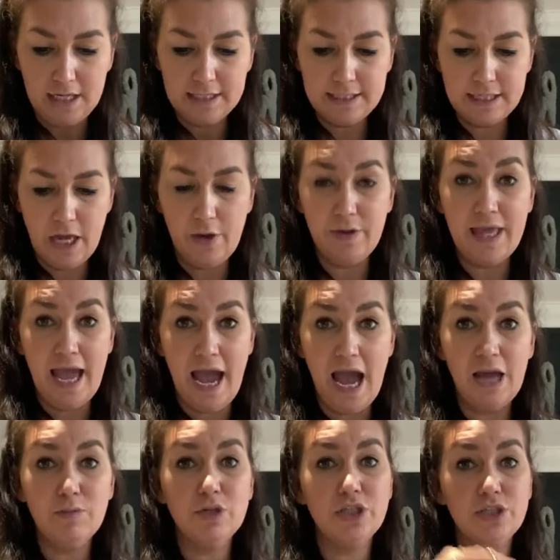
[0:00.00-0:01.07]
So yeah,
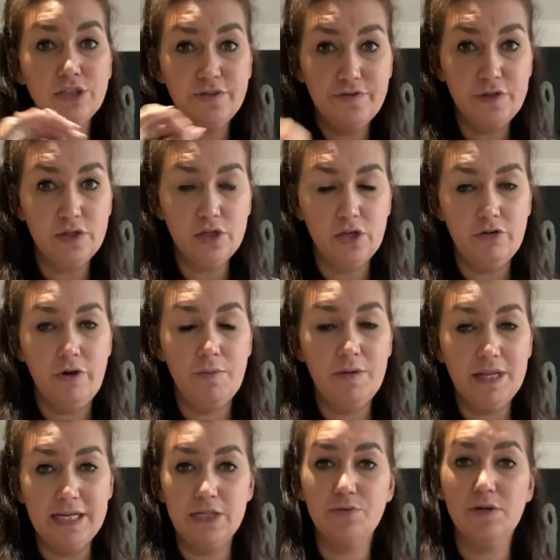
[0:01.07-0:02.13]
I would use food colouring
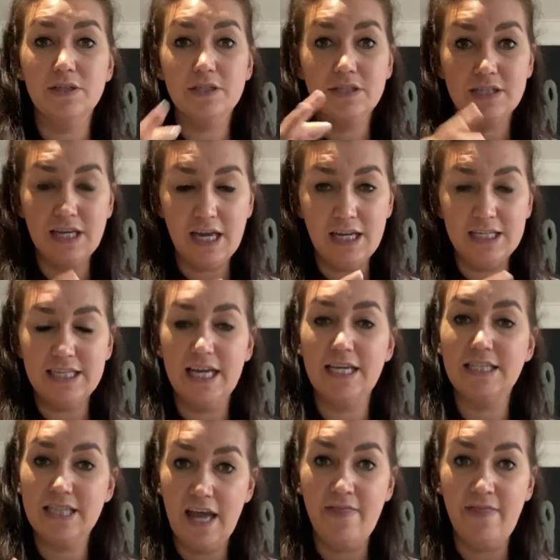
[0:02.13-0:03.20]
with little ones because they're going to
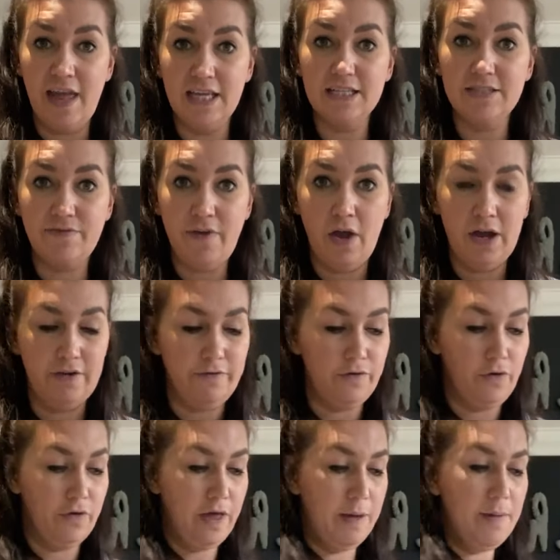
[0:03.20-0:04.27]
taste it and then it's fine
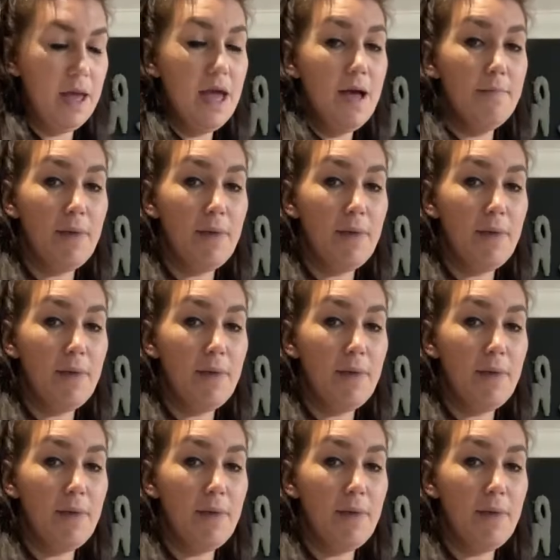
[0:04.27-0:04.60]
for them.